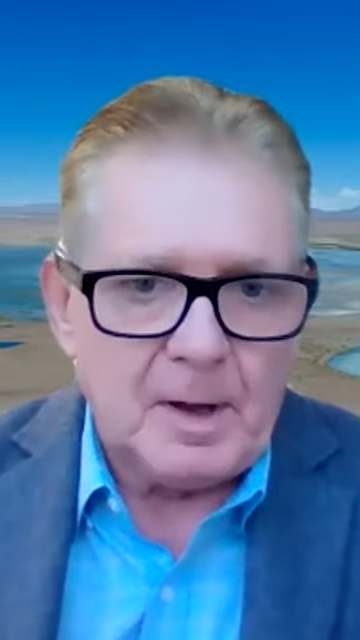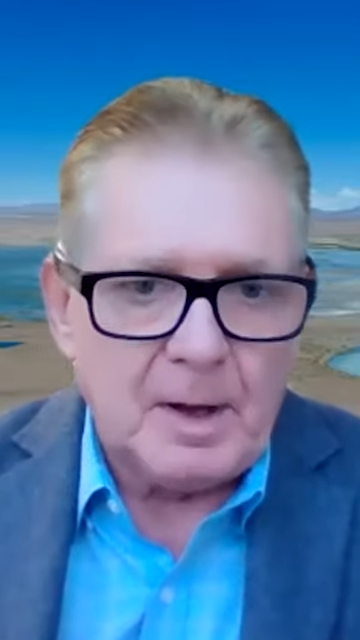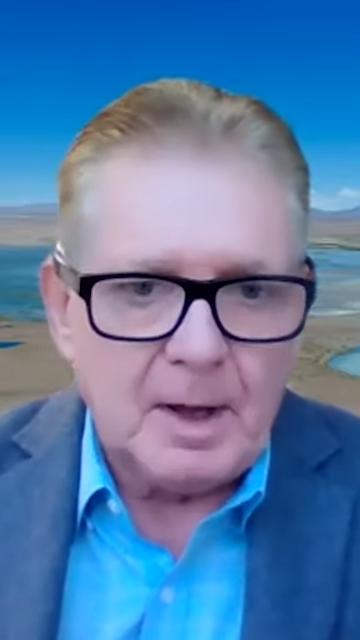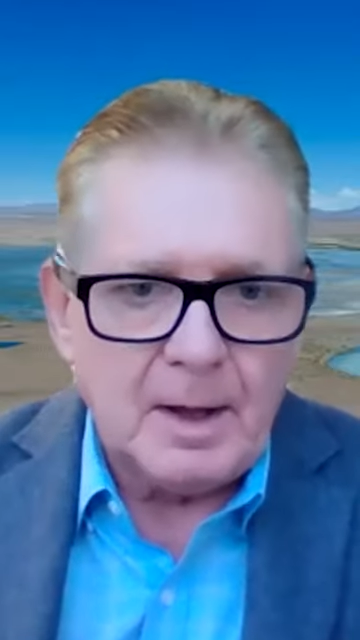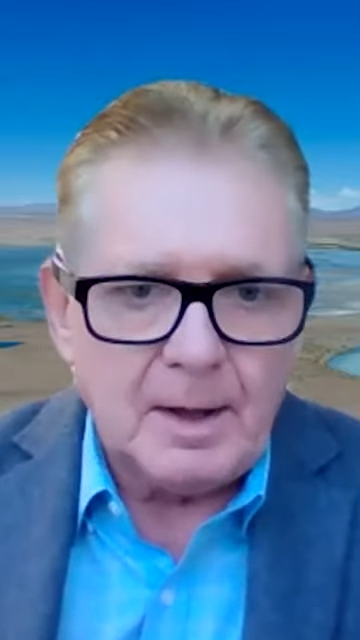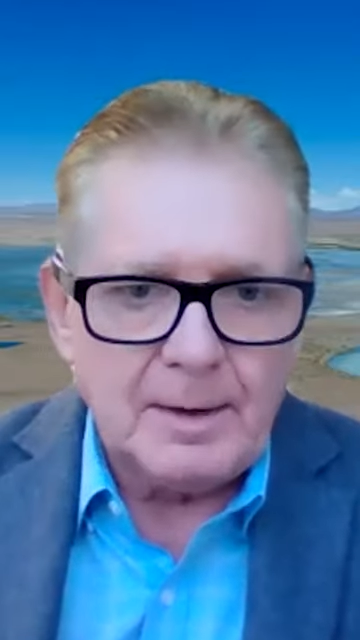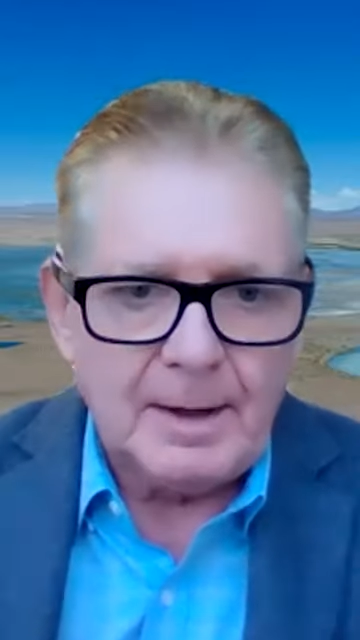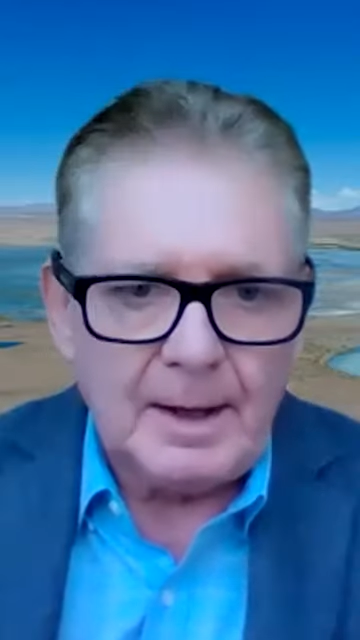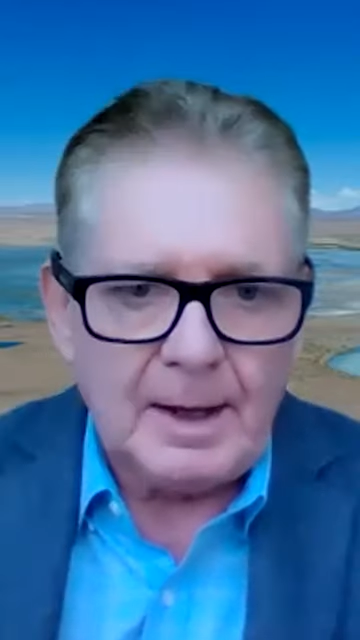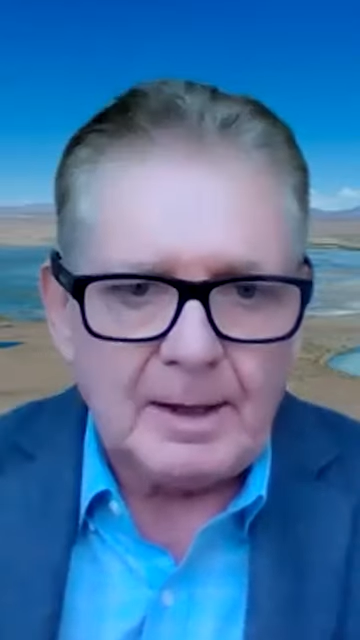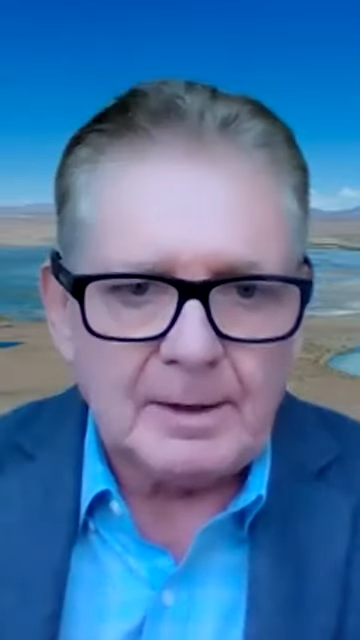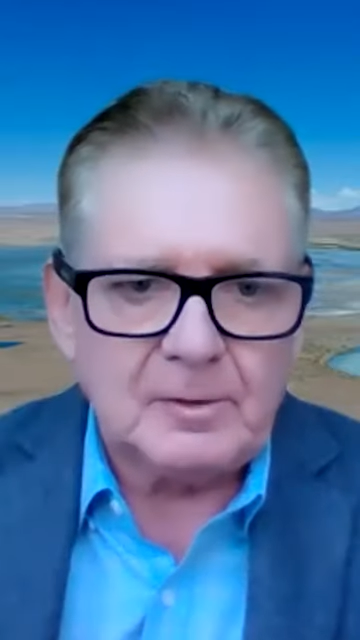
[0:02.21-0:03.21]
Um, they
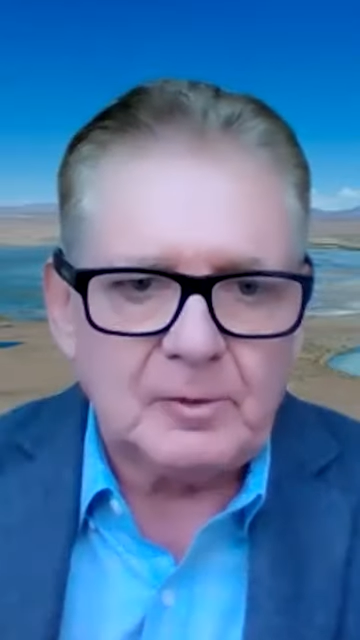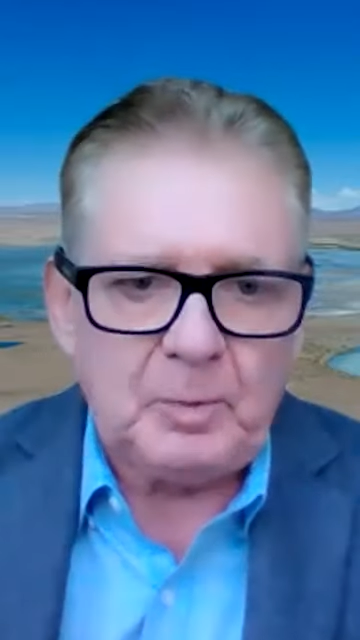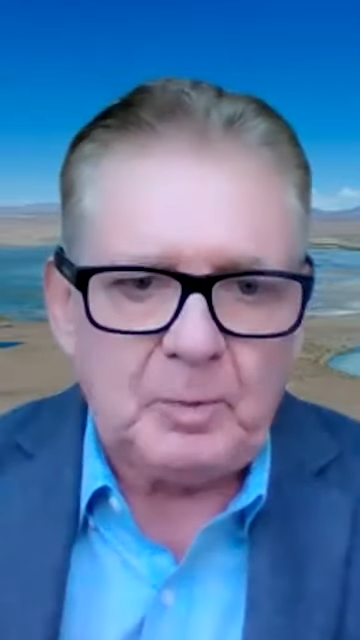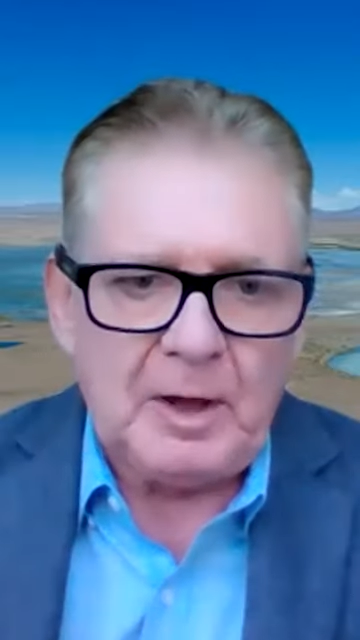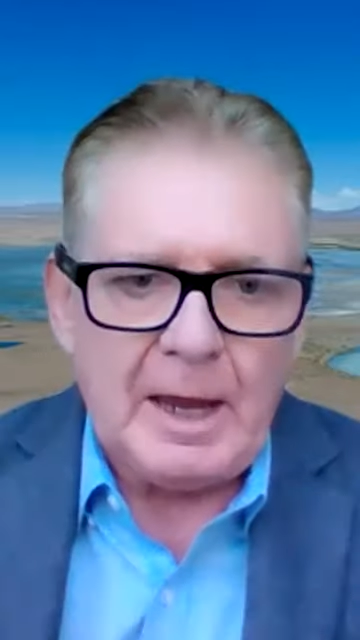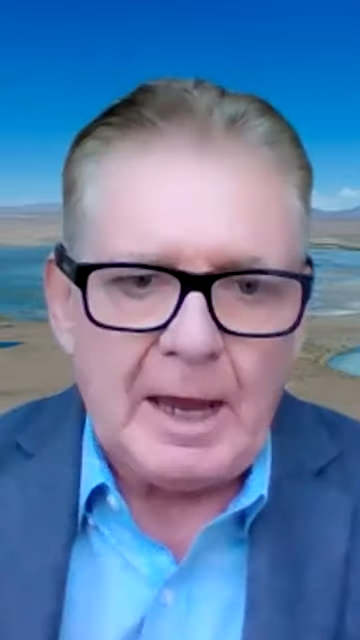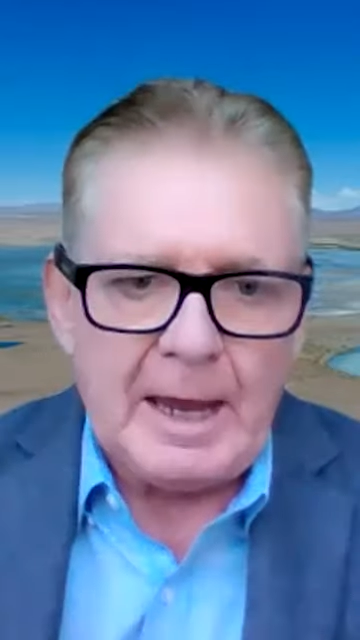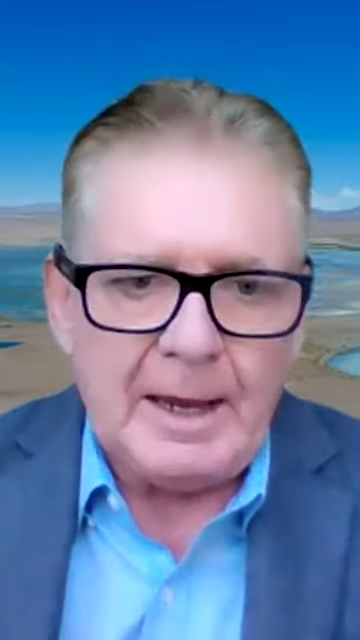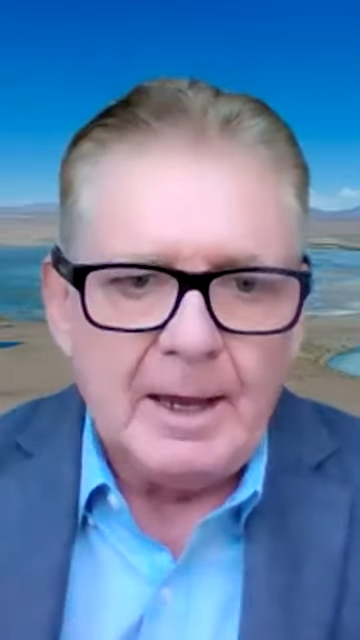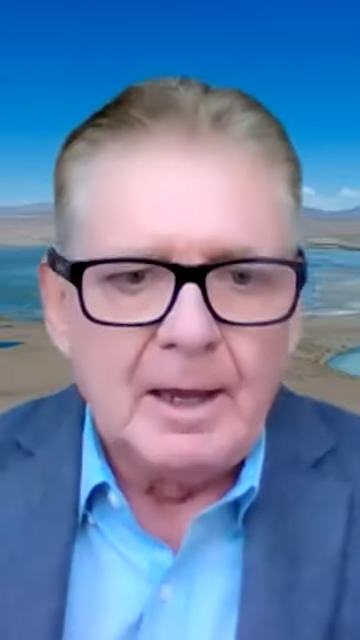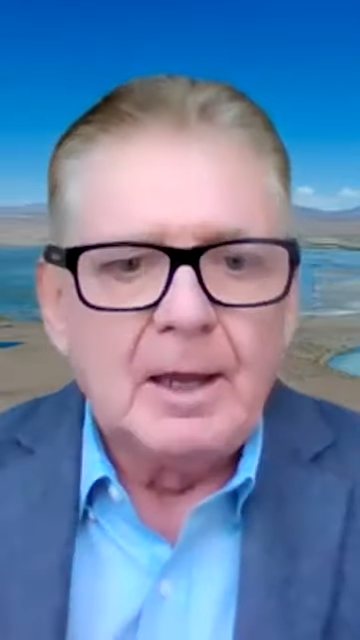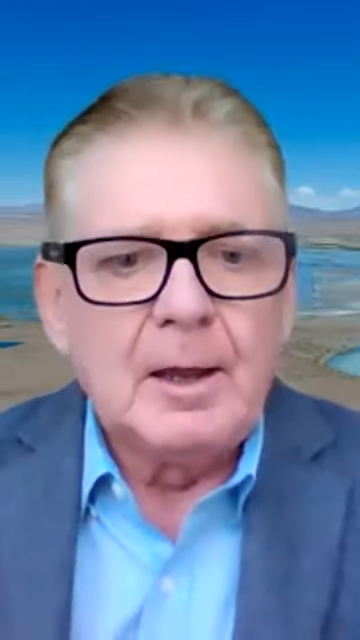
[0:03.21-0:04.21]
had this PEA
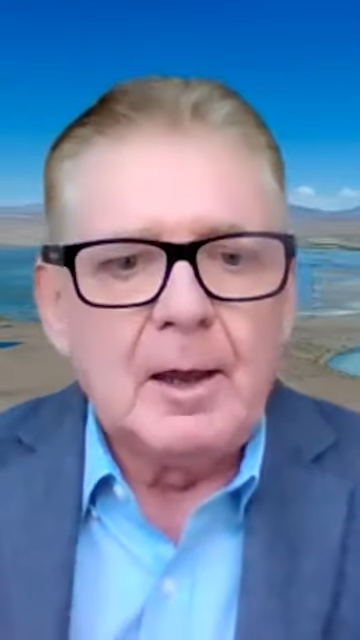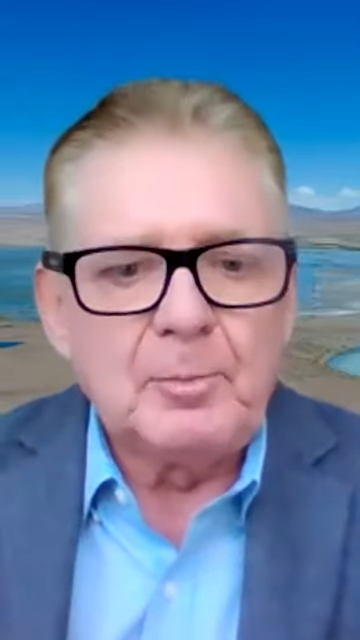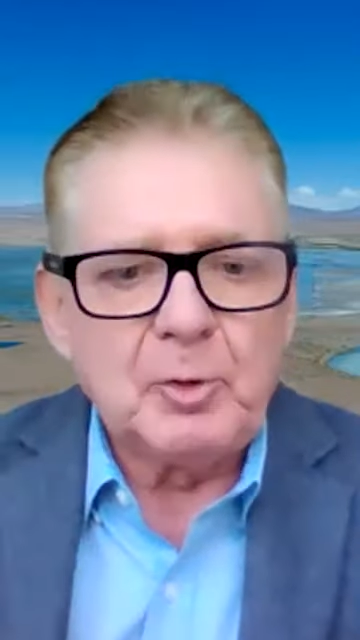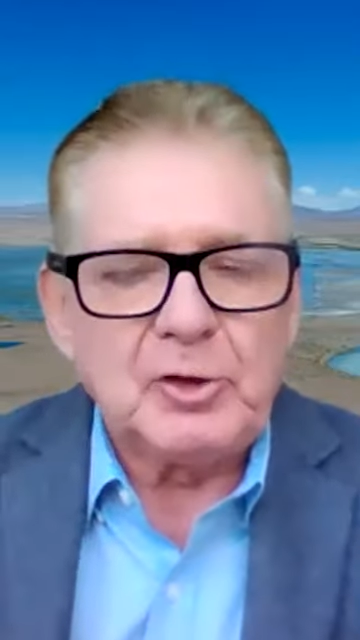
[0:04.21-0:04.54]
put